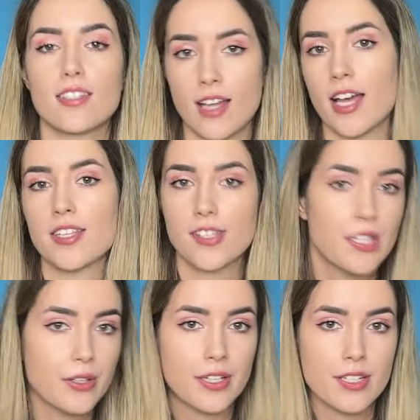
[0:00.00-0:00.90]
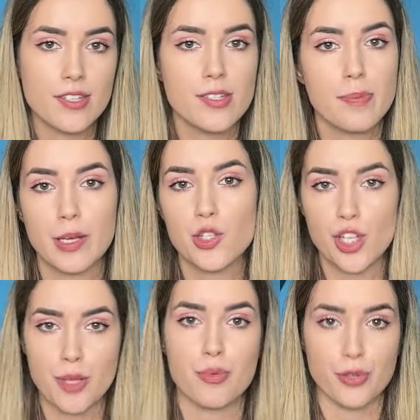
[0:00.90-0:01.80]
Tie series by
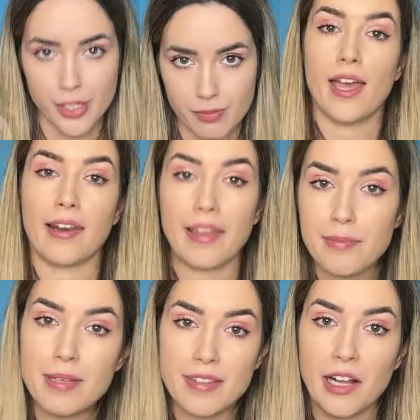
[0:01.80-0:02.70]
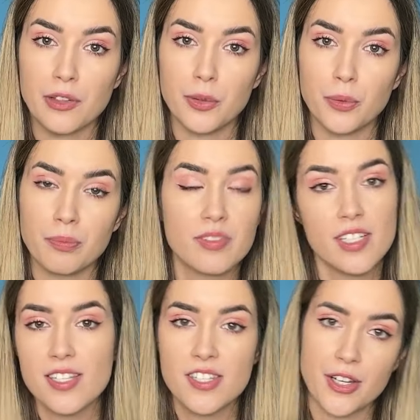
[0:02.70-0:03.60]
J. Bree. And let me tell you,
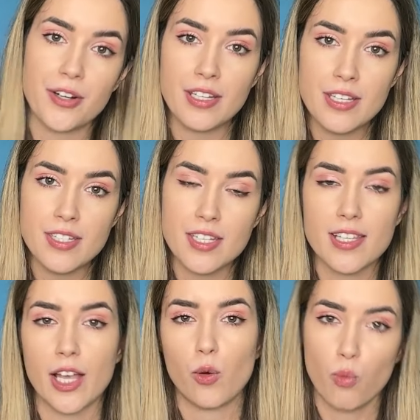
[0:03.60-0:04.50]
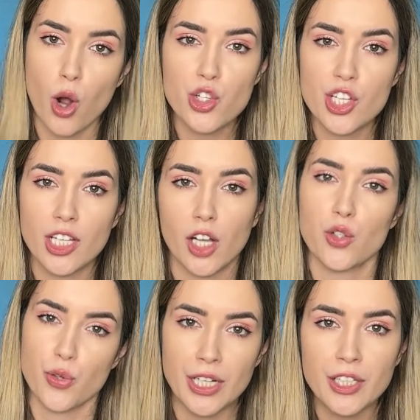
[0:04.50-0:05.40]
this series is like watching a
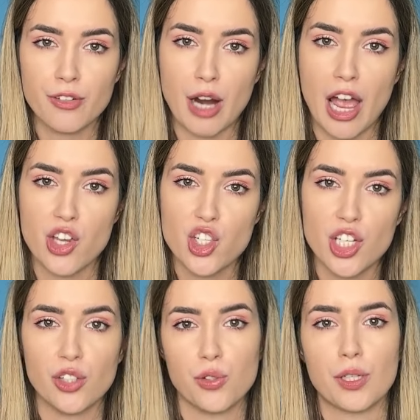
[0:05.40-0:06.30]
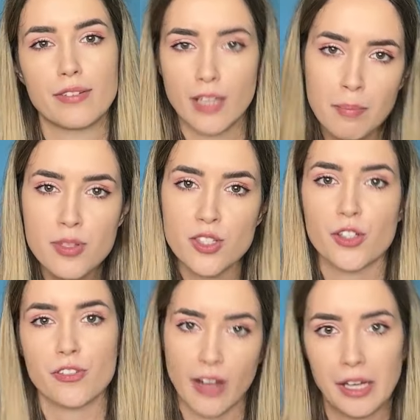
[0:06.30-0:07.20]
train crash into a dumpster
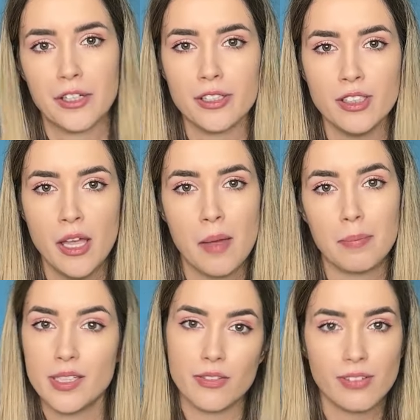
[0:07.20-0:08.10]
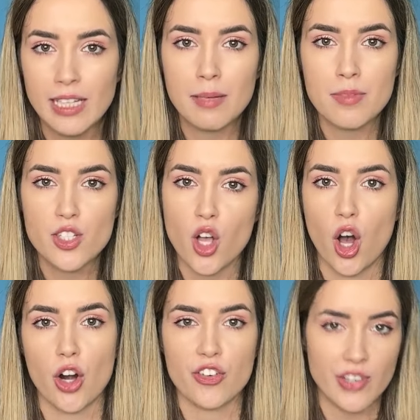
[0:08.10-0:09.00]
fire, but the flames
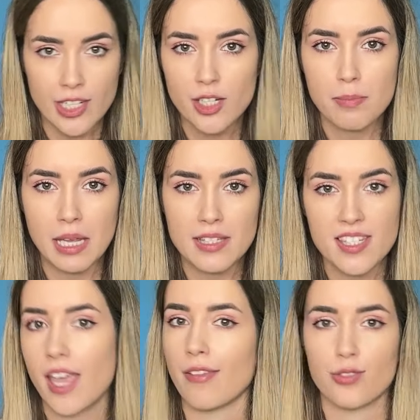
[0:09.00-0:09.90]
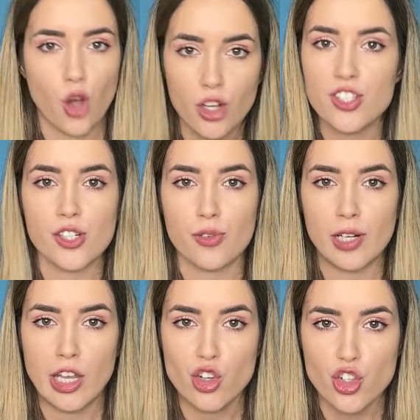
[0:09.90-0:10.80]
are fated mates and toxic
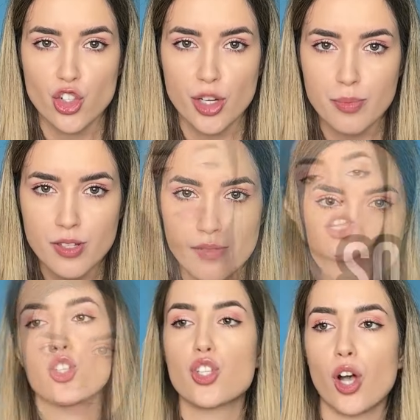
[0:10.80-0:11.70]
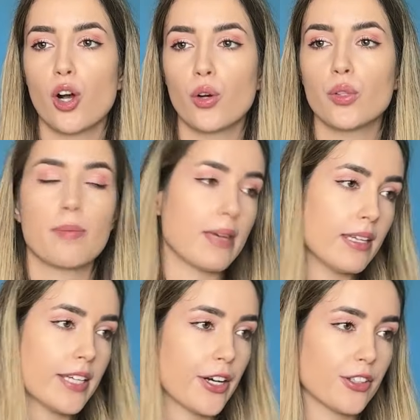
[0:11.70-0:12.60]
relationships. So the
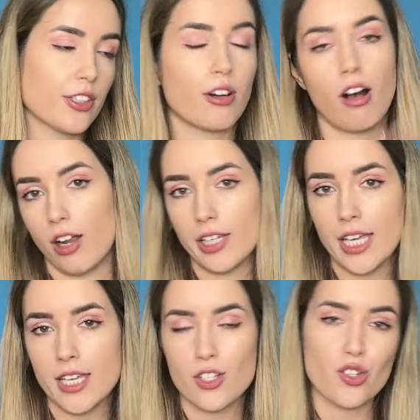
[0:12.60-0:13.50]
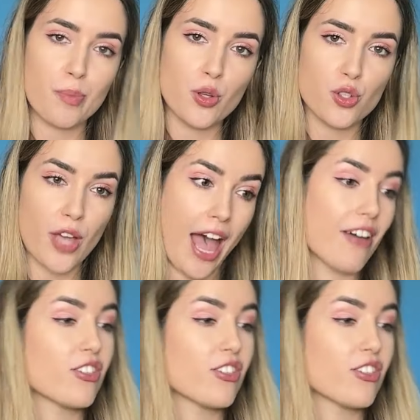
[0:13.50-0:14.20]
main character, Ollie, is supposed to have